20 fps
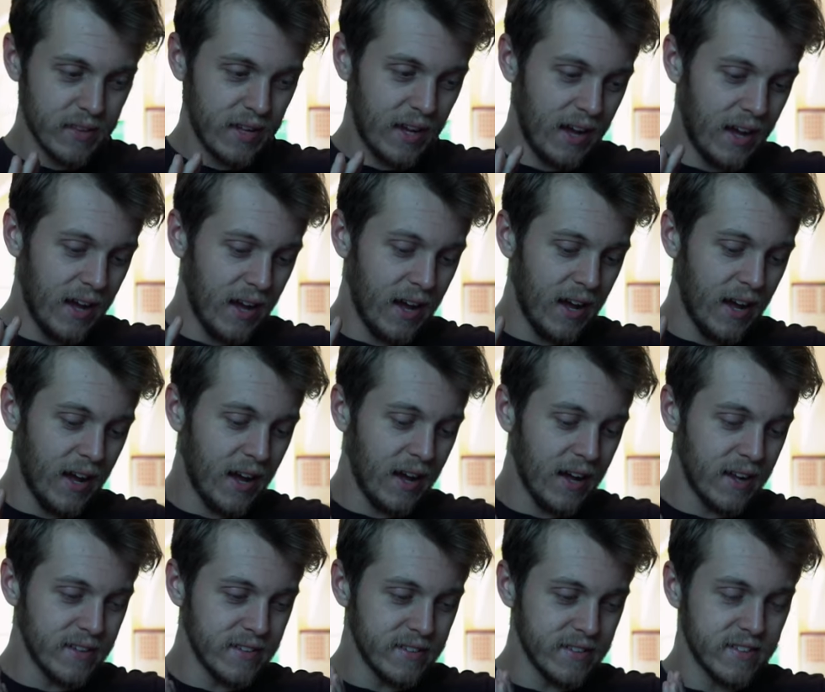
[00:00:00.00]

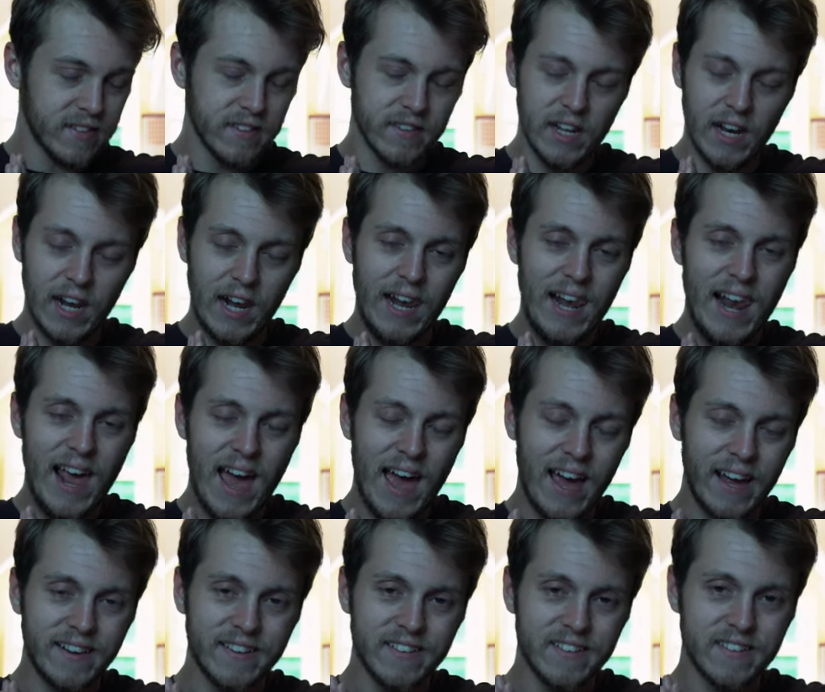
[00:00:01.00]
and the
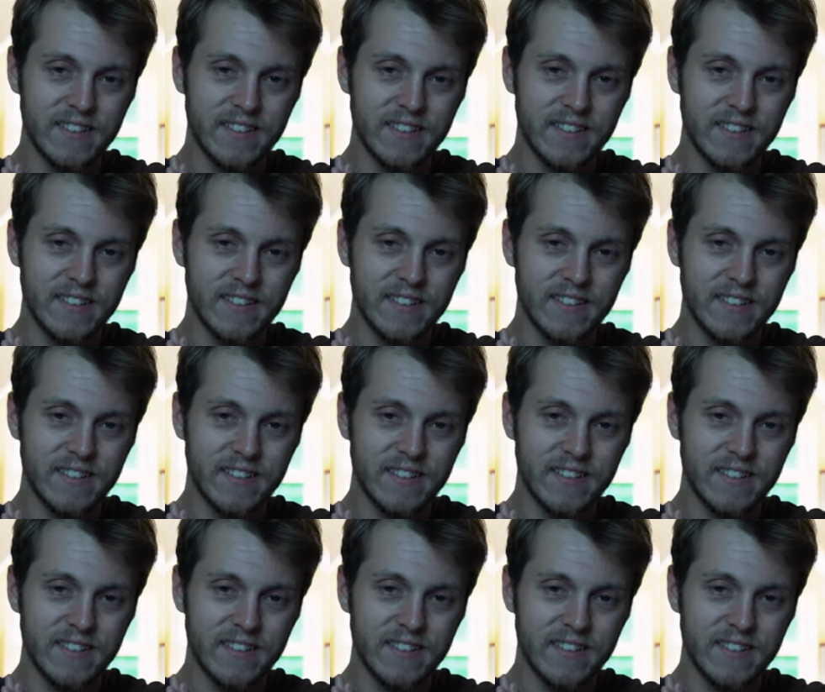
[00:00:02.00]
legs